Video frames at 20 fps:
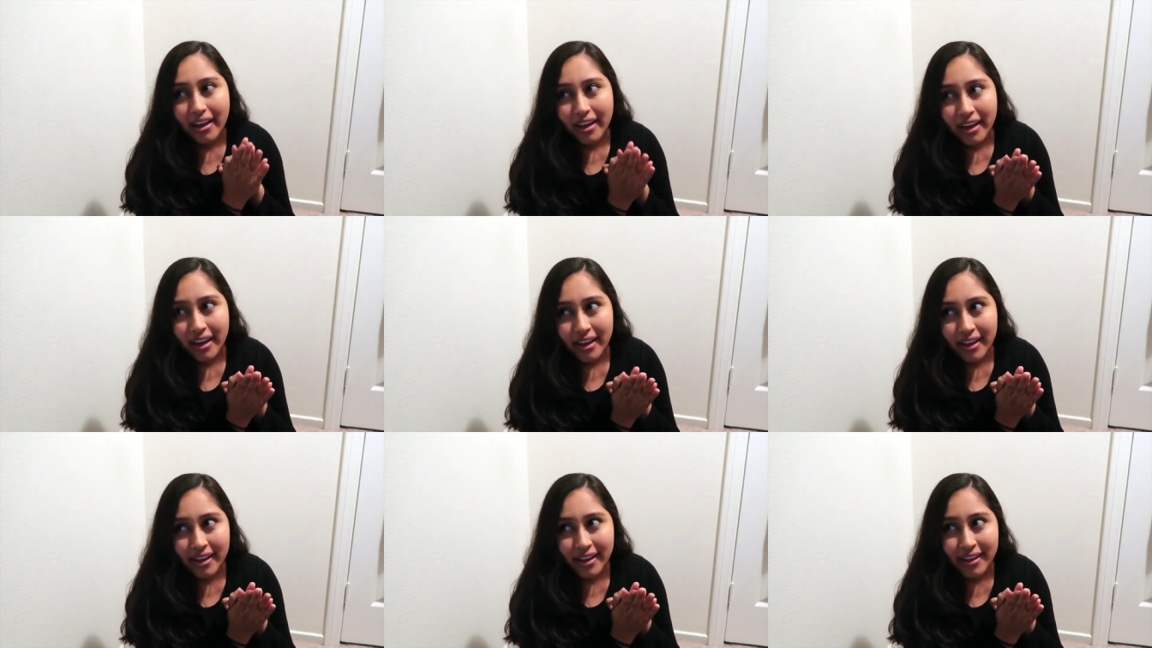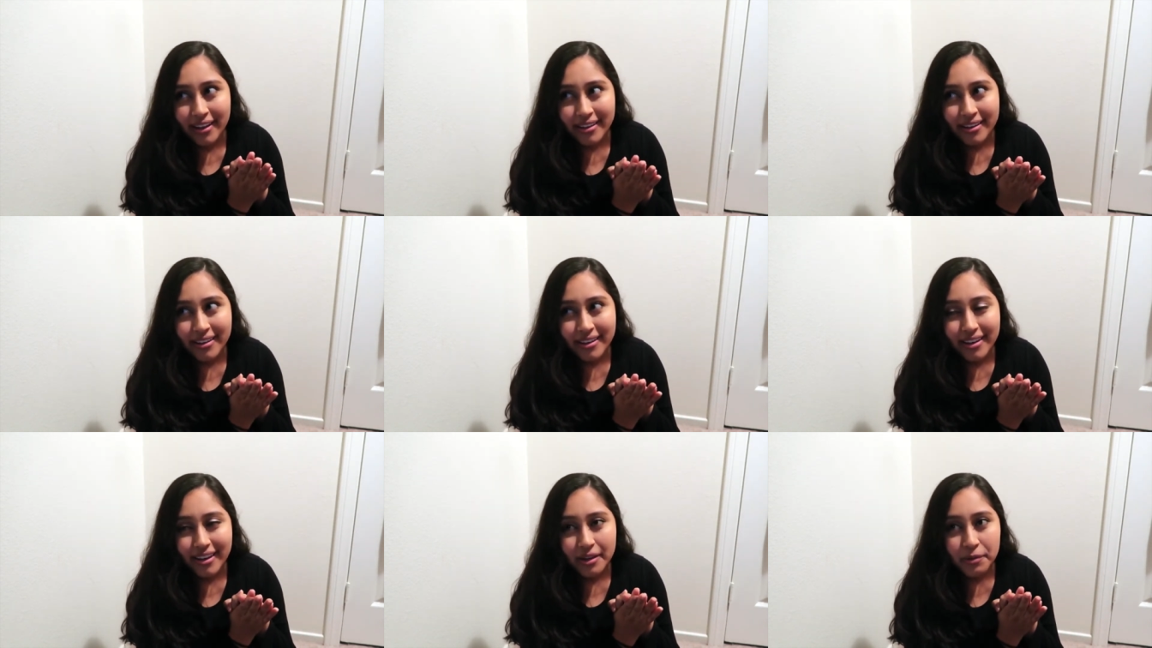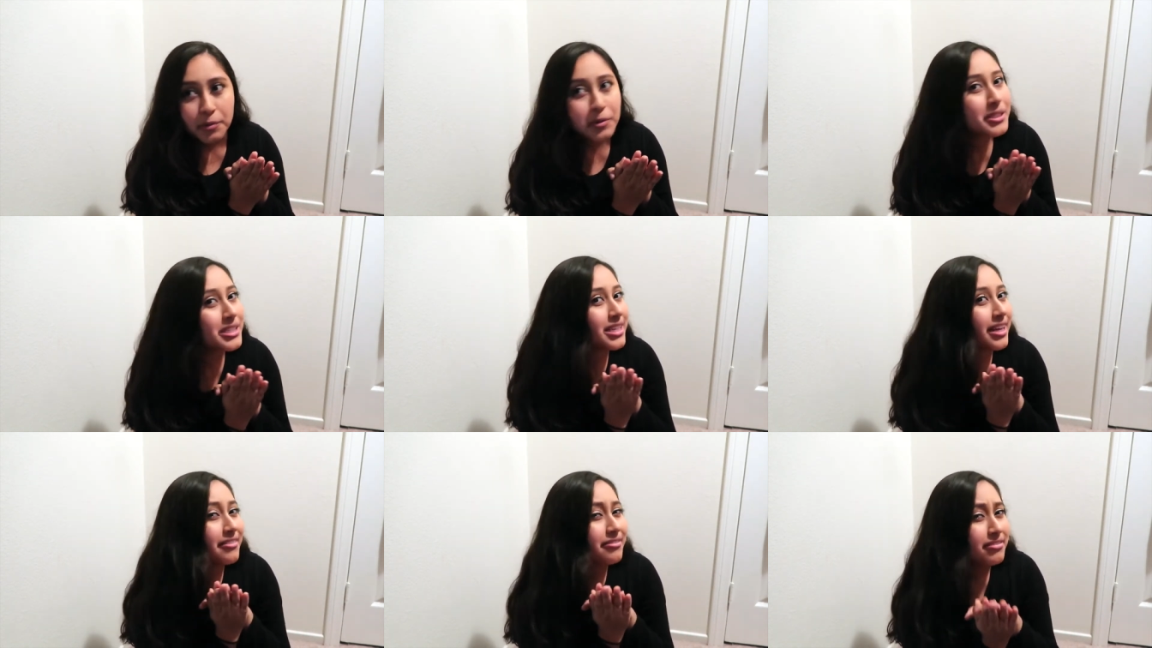and it
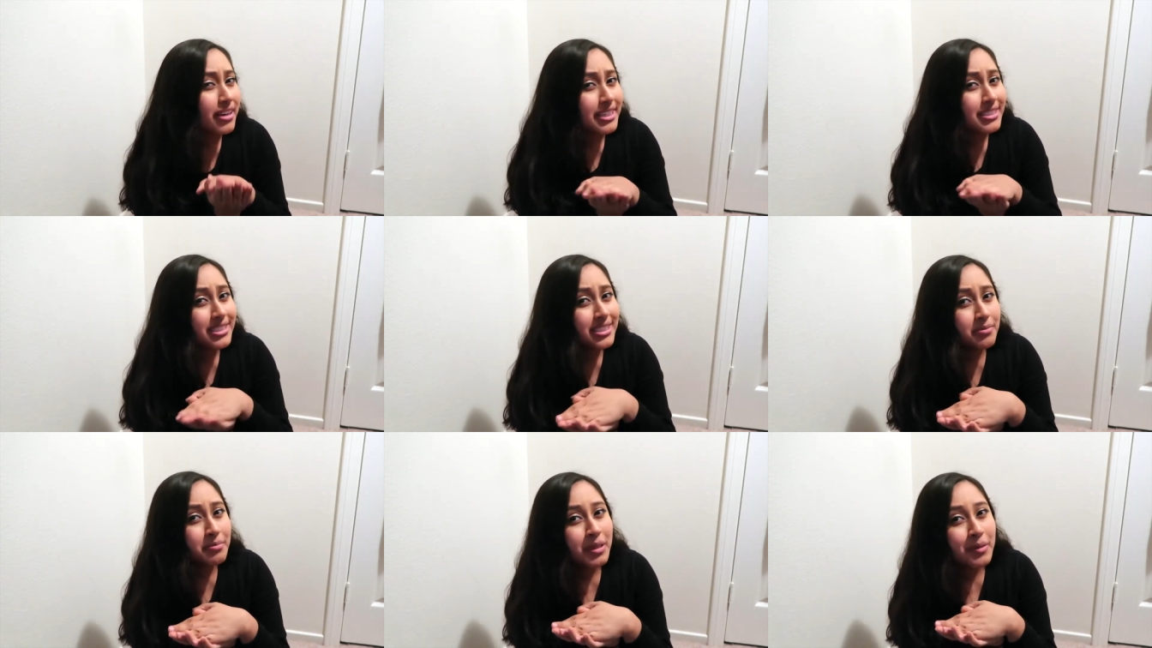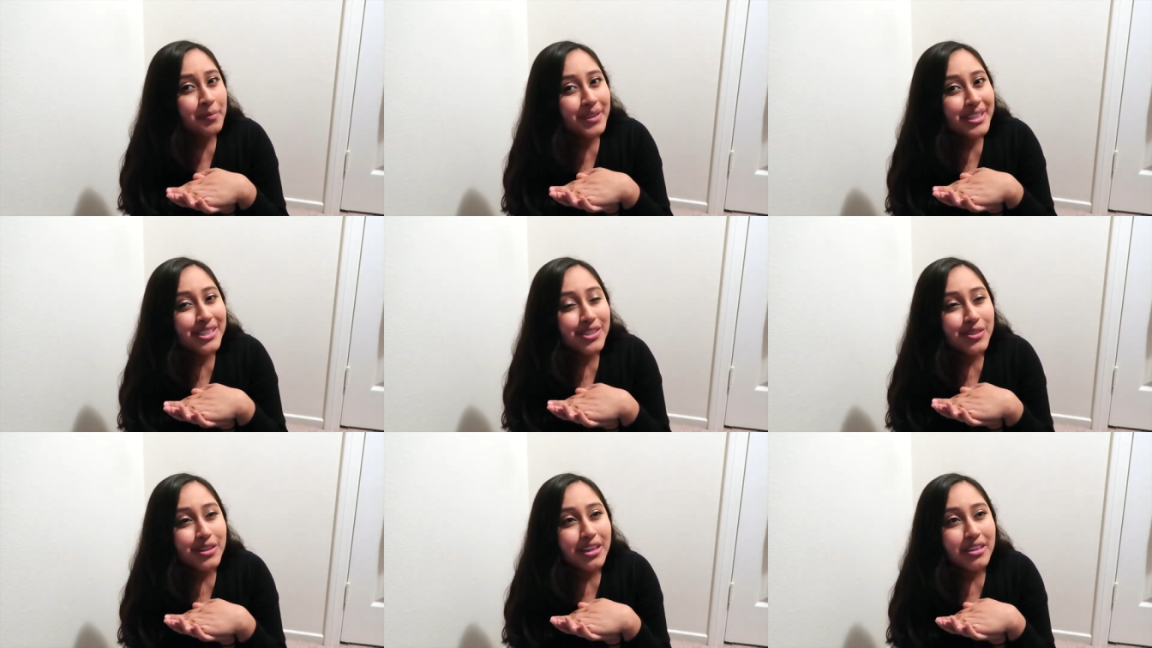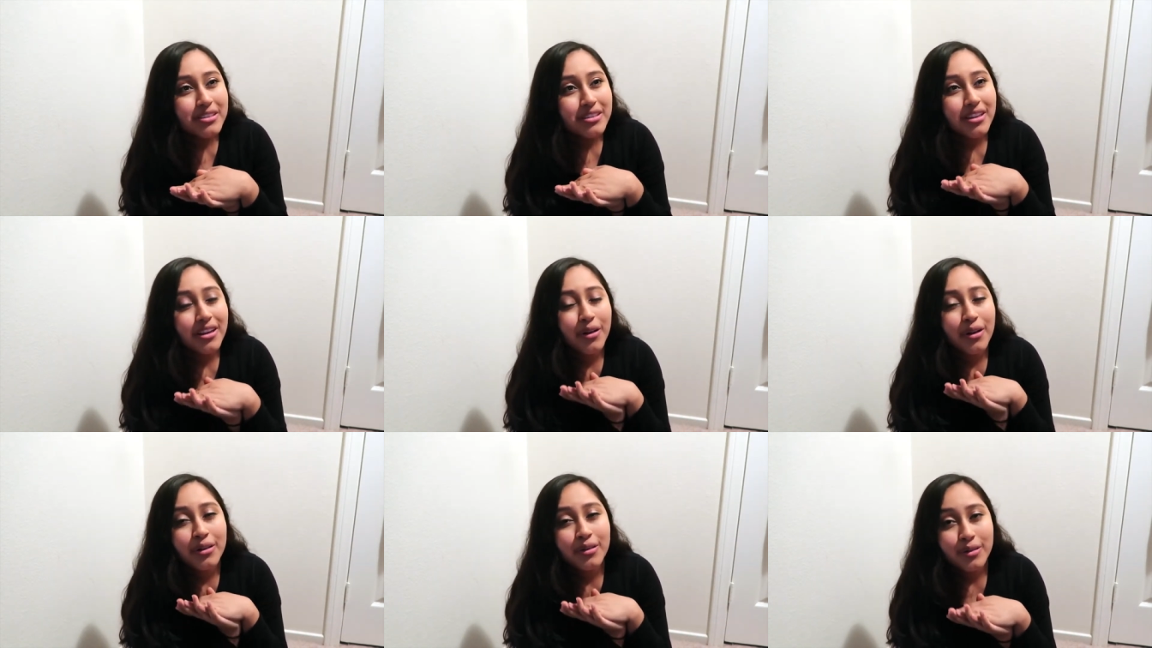was affecting my mental health
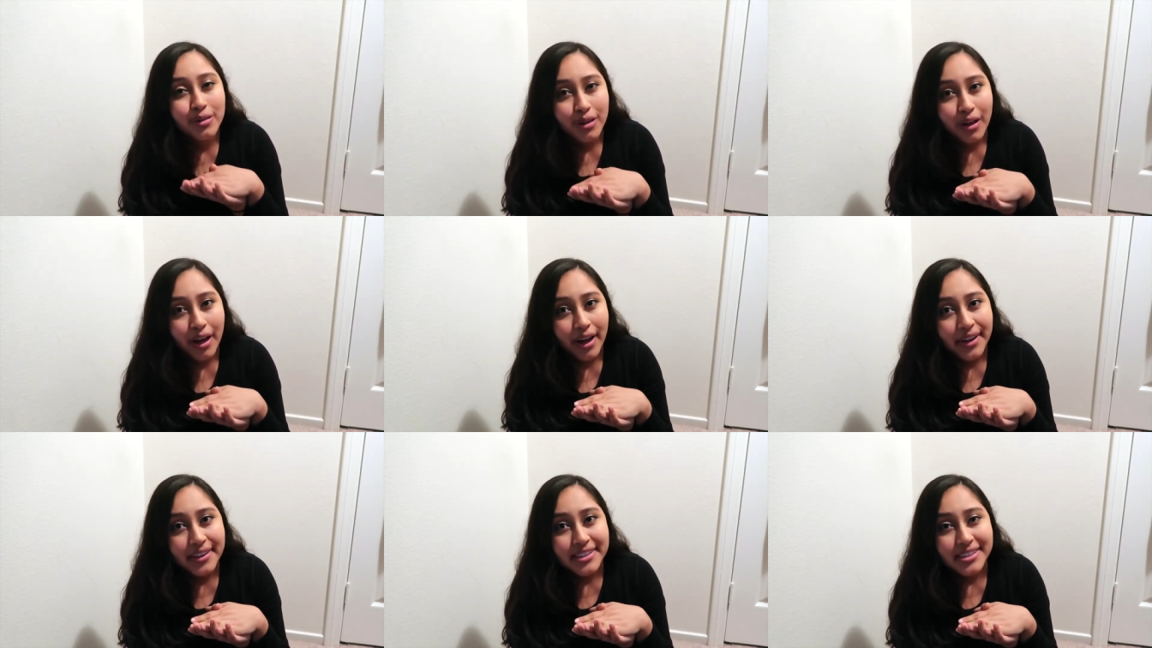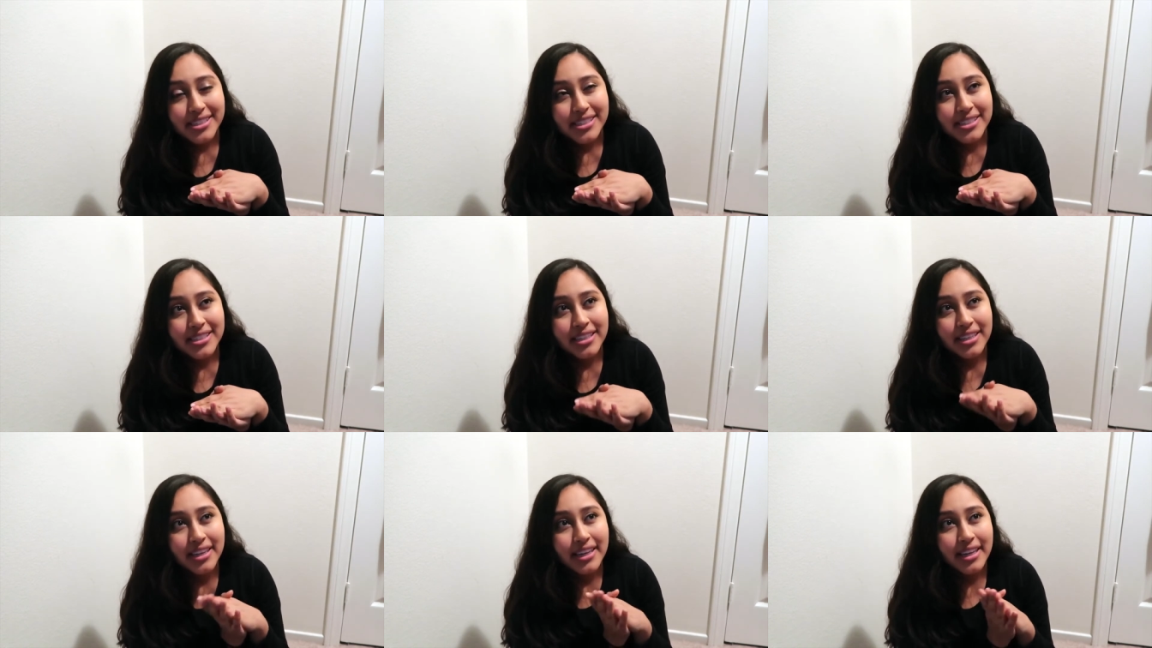a lot.